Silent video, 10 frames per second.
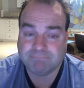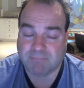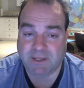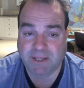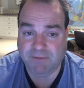
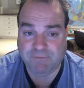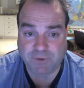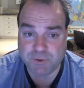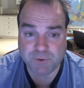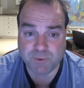If
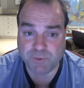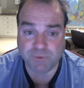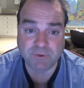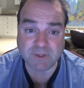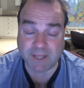you
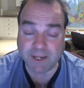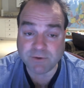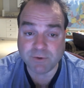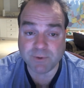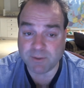like to
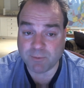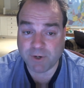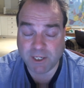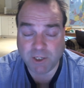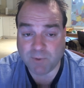do it in the
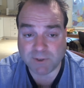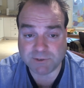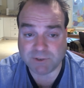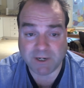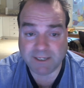morning and you want to
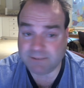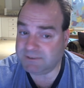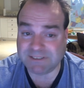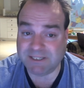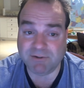try it,
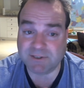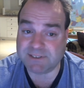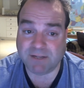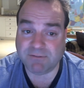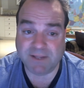just give
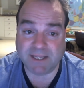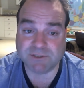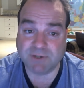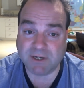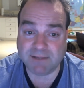yourself an
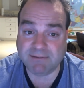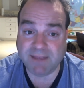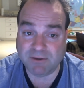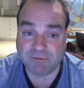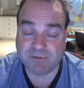extra
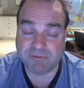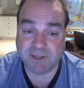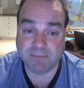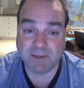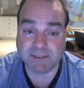10 or
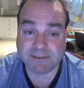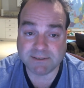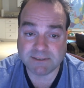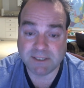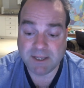15 minutes.
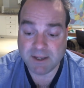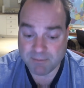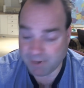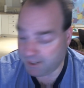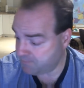
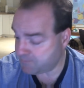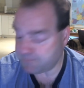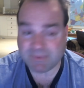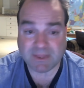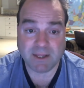But
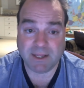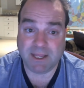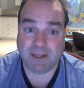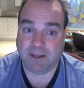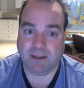
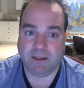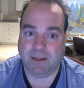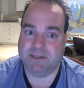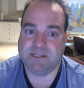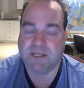
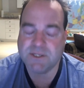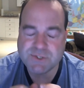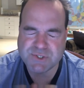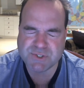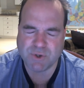it's
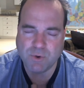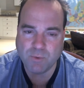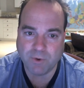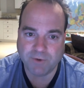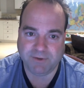so
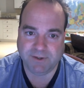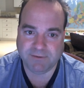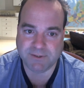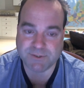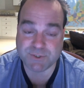worth it.
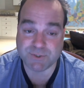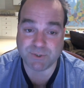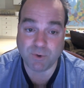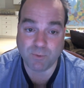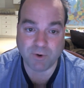So
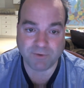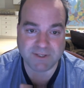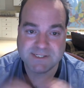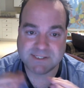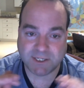worth it.
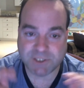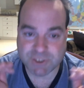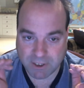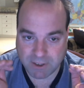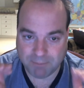Such
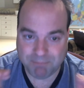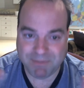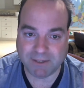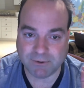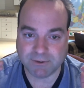a
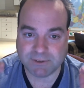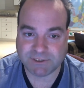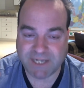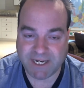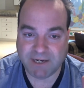better
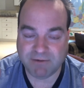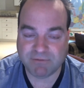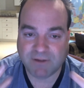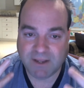shave.